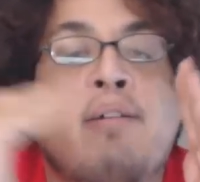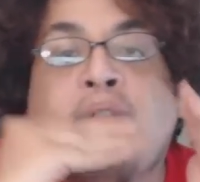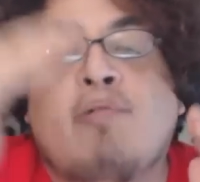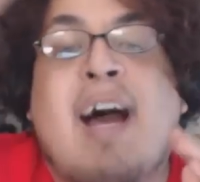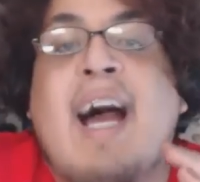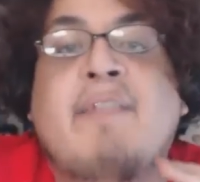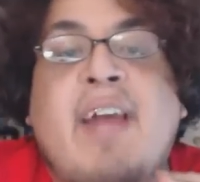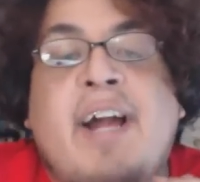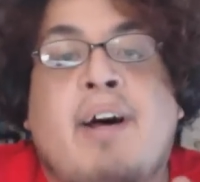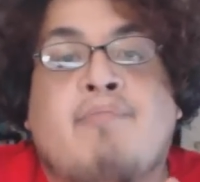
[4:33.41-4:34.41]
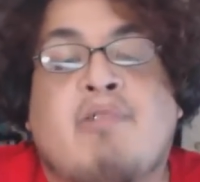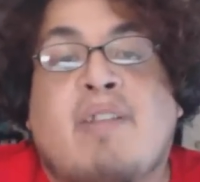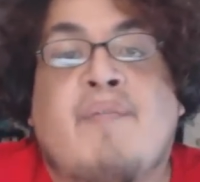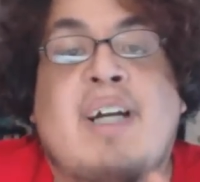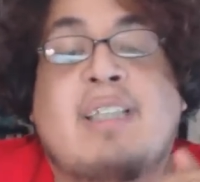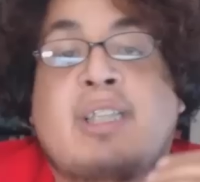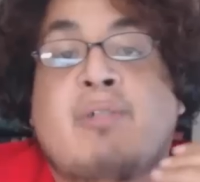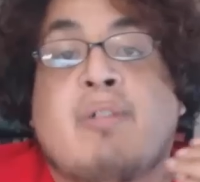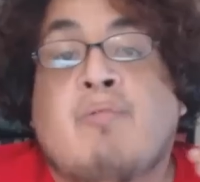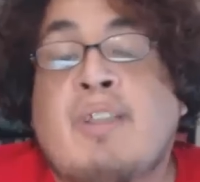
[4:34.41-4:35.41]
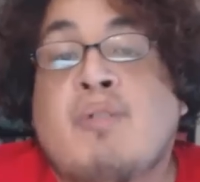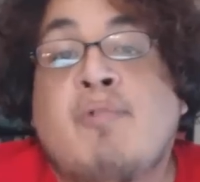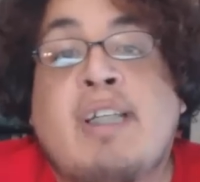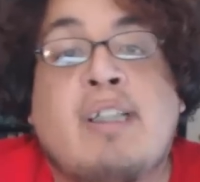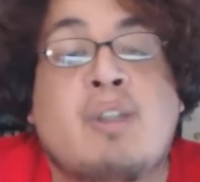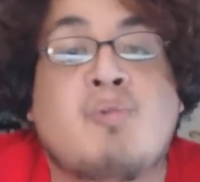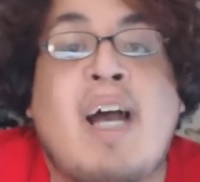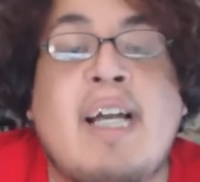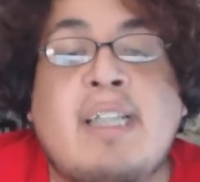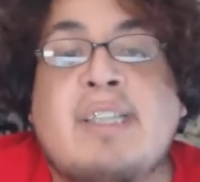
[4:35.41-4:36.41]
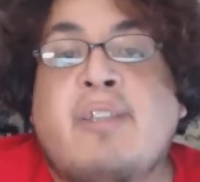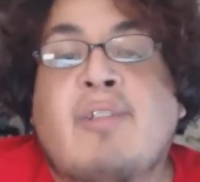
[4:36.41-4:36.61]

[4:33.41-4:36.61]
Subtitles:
you add that up with the fact that she was once queen of the dragons,